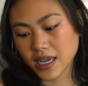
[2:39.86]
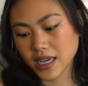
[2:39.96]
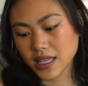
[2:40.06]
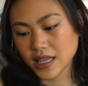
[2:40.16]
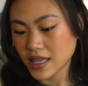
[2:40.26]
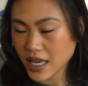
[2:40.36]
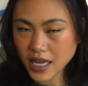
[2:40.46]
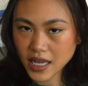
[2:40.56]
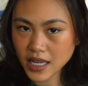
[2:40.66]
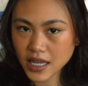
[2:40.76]
And
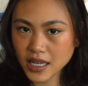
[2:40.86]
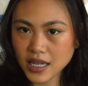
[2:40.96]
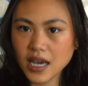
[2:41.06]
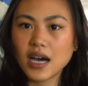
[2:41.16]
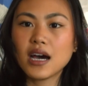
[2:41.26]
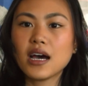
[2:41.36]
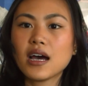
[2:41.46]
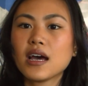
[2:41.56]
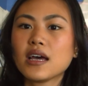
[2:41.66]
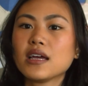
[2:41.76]
then
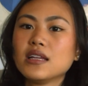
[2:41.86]
I